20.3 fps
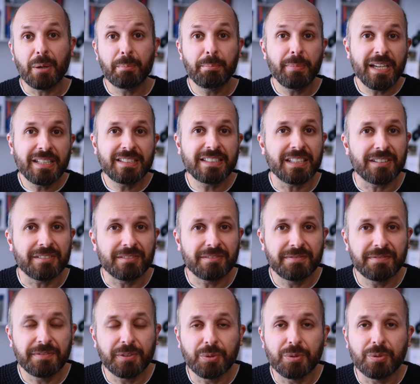meeting
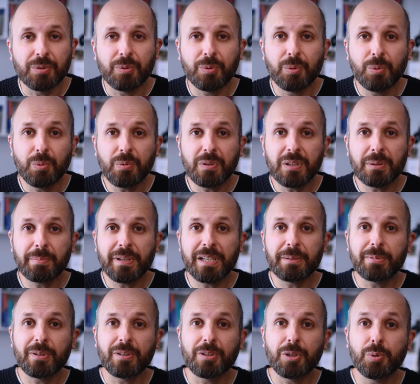for all the
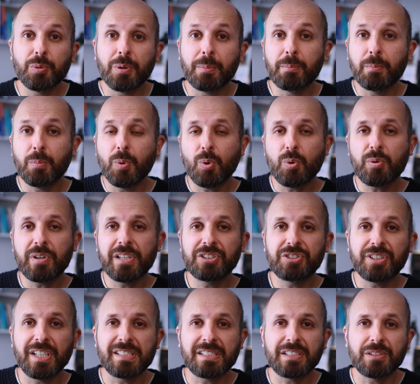people who are more
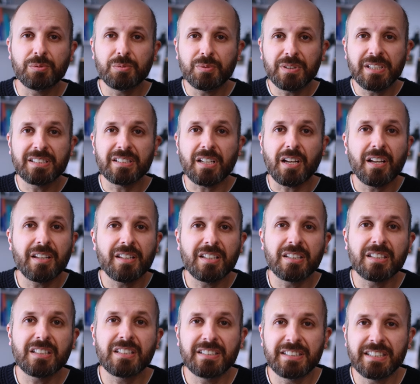interested in all these
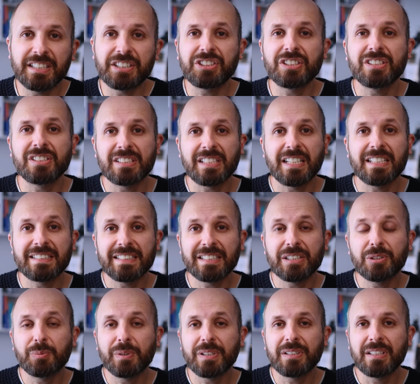other conditions that
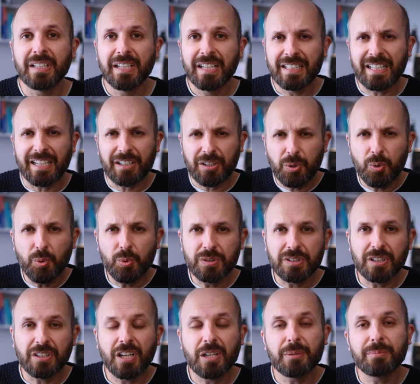deal with, that
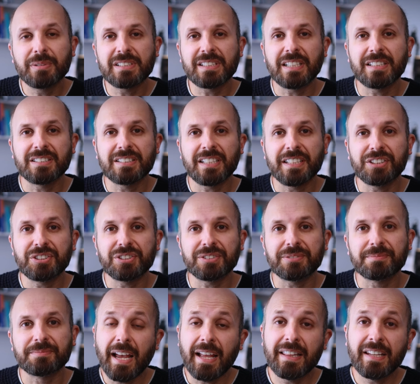cause a globus
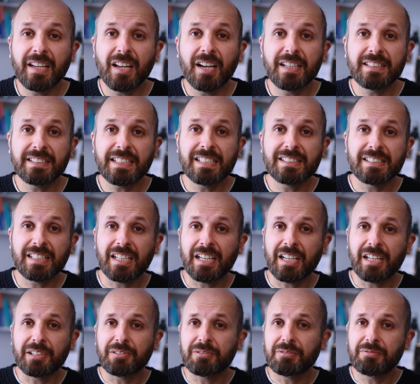sensation. And the idea is that
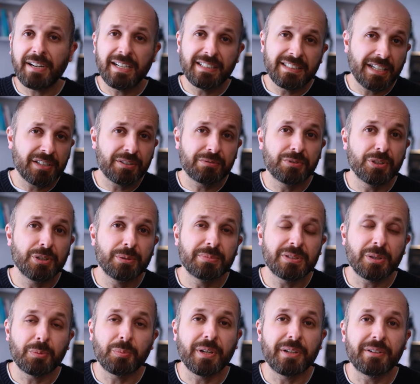I rent out a room
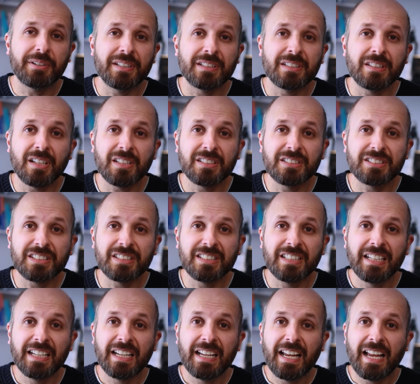somewhere in London,
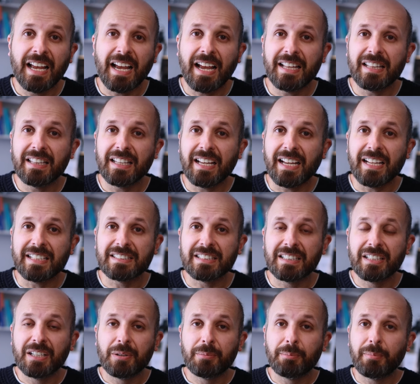and that
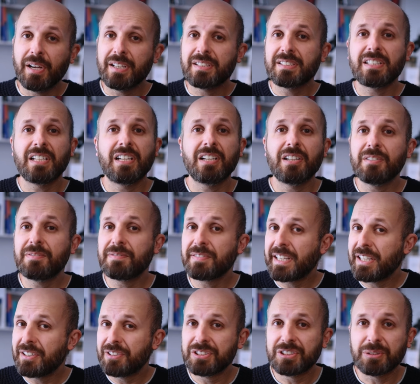myself,
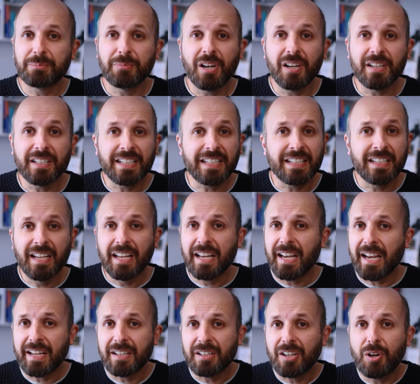Kiran Jamani,
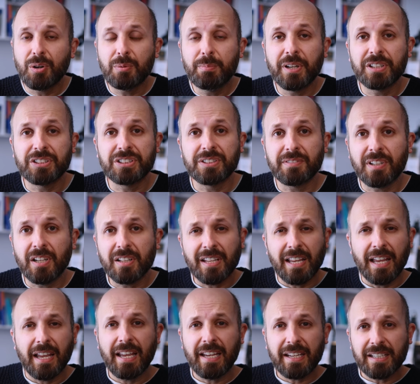and a whole bunch of
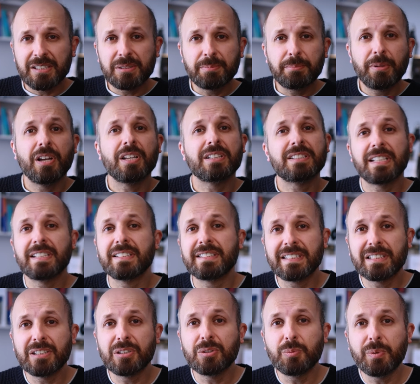other experts that
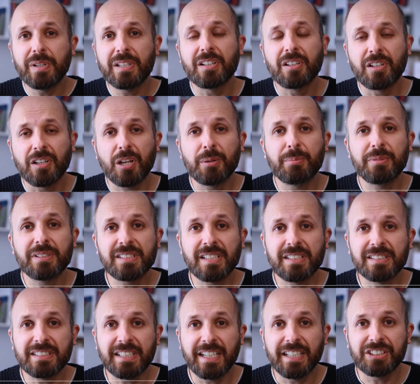deal with a globus
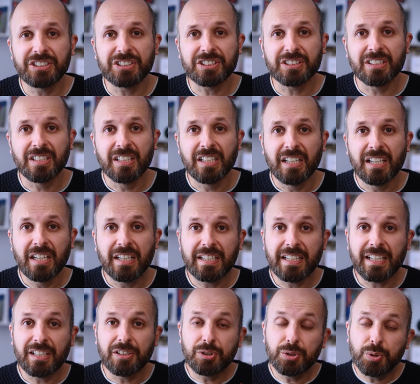sensation
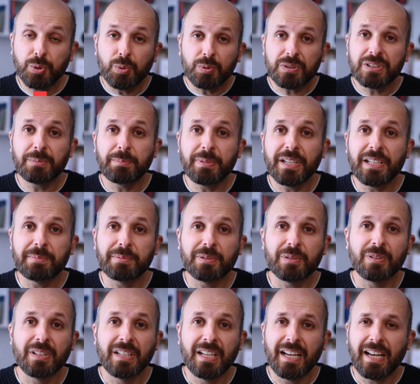can talk to
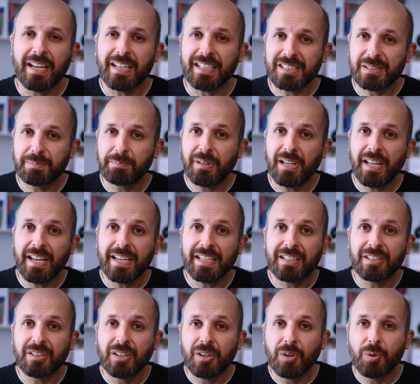people and
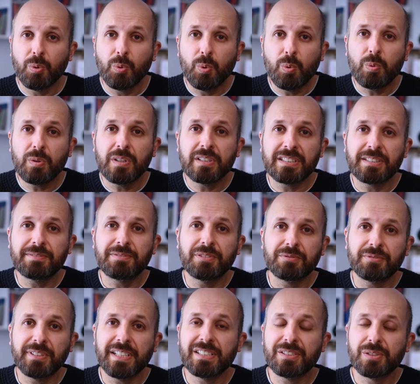explain all the
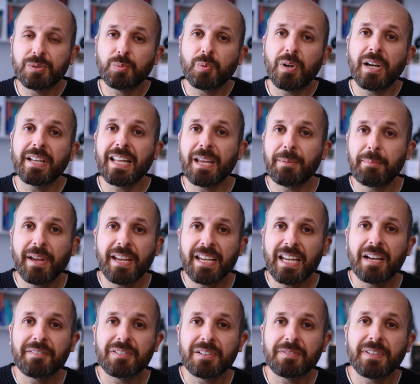different reasons why they may
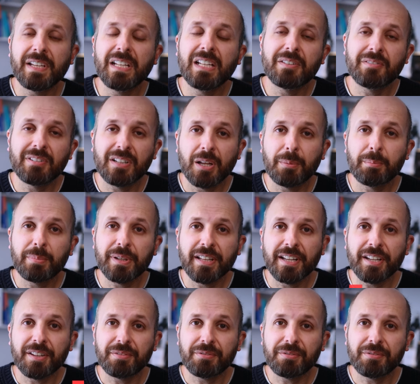have a feeling of a lump in their